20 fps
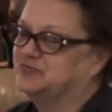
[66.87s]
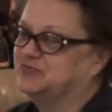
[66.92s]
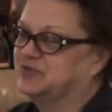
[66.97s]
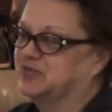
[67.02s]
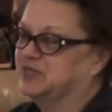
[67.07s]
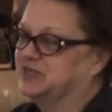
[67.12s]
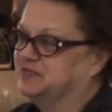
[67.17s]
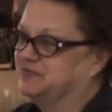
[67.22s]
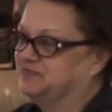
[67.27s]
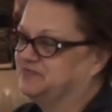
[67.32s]

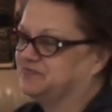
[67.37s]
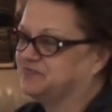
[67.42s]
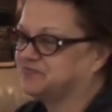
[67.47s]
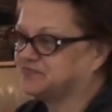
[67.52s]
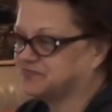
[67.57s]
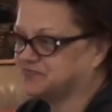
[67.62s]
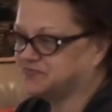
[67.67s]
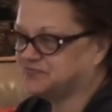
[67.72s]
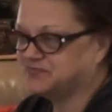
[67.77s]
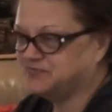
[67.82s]
But
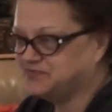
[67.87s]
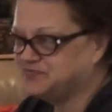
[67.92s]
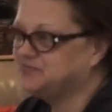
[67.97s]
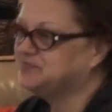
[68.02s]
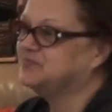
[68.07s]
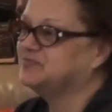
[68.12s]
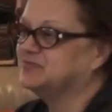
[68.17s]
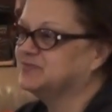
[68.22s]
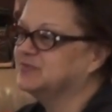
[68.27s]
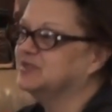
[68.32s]

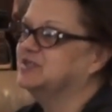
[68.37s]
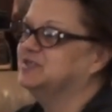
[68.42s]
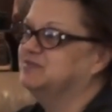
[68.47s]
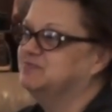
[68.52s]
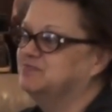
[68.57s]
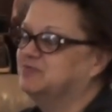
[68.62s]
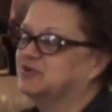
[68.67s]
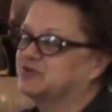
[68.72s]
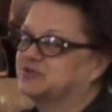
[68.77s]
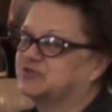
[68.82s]

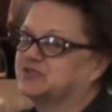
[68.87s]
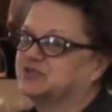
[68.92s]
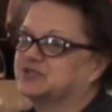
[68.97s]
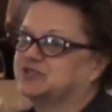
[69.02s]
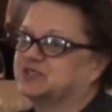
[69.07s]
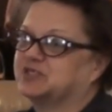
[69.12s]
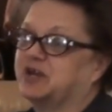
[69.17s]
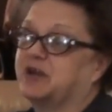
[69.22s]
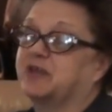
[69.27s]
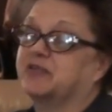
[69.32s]
most
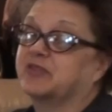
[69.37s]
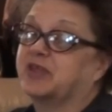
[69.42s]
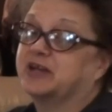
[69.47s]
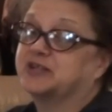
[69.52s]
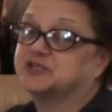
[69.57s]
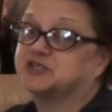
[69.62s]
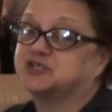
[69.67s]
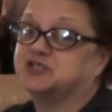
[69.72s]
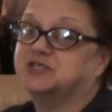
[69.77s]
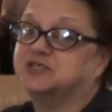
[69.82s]
of the time,
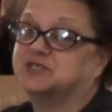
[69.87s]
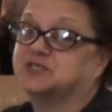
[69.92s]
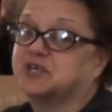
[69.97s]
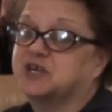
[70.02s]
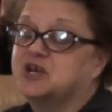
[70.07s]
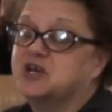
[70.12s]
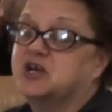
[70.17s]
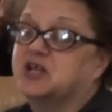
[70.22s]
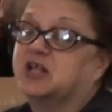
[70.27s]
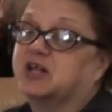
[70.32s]
unless she's
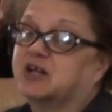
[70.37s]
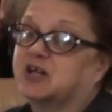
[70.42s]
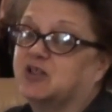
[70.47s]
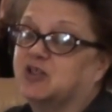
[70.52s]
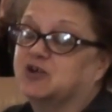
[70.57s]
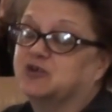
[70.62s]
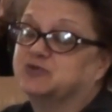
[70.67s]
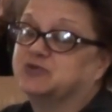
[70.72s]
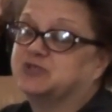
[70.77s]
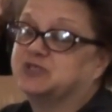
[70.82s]

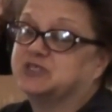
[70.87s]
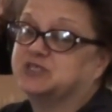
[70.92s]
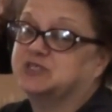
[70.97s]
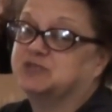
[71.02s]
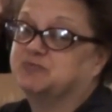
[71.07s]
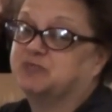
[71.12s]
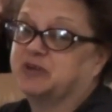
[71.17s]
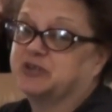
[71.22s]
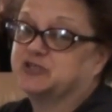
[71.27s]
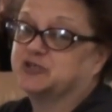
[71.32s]
closed
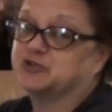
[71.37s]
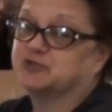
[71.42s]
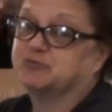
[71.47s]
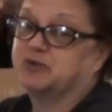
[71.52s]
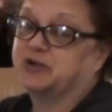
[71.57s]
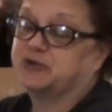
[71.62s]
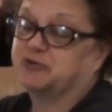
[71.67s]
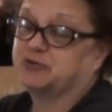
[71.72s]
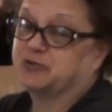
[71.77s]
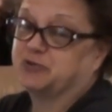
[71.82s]
in the
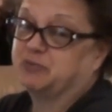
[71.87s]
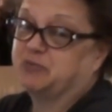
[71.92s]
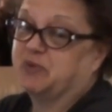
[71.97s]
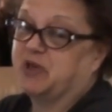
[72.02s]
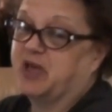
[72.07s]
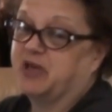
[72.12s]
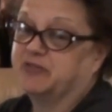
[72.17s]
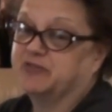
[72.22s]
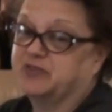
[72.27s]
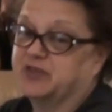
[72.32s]
bedroom under the
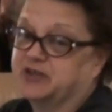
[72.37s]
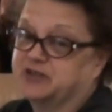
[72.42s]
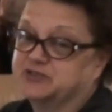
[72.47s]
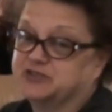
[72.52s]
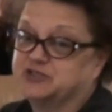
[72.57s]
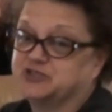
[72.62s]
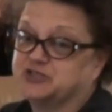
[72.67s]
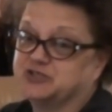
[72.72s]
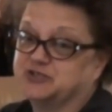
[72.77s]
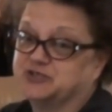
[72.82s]
bed,
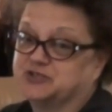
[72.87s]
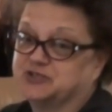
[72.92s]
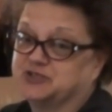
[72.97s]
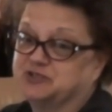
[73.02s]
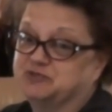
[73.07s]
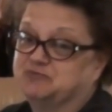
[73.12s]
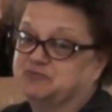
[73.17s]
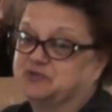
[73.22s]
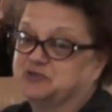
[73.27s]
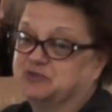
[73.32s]
then she'll
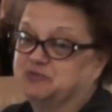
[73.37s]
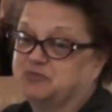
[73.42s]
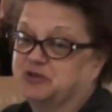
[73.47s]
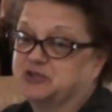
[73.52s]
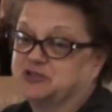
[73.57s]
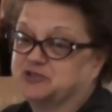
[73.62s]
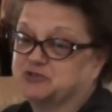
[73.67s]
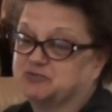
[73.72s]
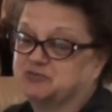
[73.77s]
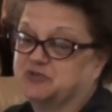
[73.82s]
sleep in the
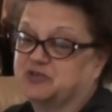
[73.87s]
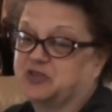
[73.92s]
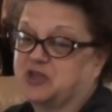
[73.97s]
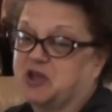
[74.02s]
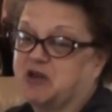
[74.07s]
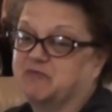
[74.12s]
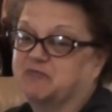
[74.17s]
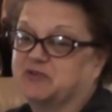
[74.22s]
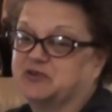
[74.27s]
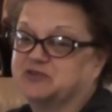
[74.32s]
bedroom with
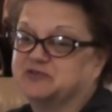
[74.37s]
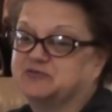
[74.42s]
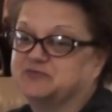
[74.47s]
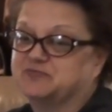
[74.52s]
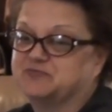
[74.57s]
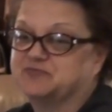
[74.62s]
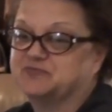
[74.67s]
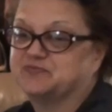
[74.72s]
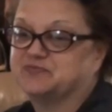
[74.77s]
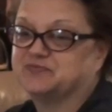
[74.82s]

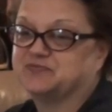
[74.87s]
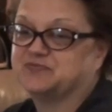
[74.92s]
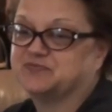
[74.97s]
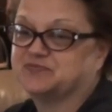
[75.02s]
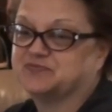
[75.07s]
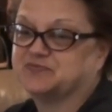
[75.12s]
Kevin.